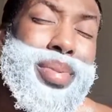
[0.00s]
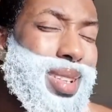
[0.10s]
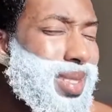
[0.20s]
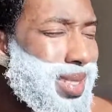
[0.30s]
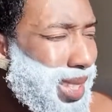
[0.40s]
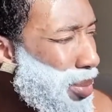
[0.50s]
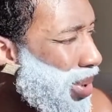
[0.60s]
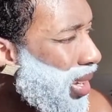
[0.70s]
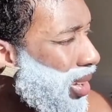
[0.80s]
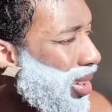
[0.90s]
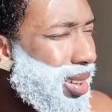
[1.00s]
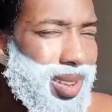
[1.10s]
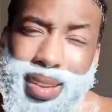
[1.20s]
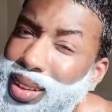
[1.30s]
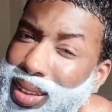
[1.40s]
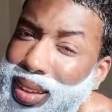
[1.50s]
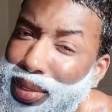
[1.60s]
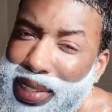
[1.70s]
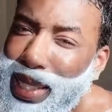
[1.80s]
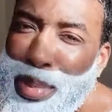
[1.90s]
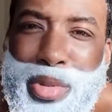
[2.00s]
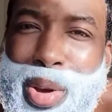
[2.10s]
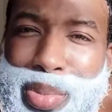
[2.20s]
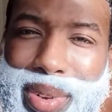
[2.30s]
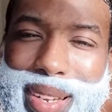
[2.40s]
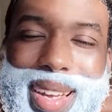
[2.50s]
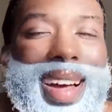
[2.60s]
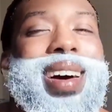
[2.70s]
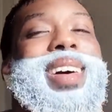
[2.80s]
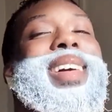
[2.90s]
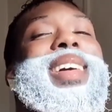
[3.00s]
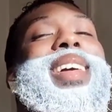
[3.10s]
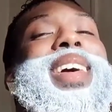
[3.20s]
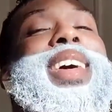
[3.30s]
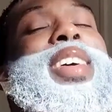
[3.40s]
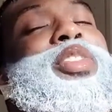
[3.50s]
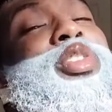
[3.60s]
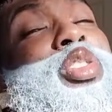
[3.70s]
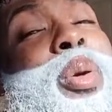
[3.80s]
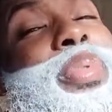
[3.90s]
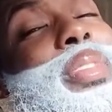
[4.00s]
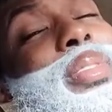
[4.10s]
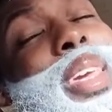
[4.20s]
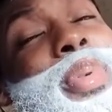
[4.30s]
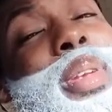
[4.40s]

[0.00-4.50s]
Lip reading: skipping the skipping rope. Stop skipping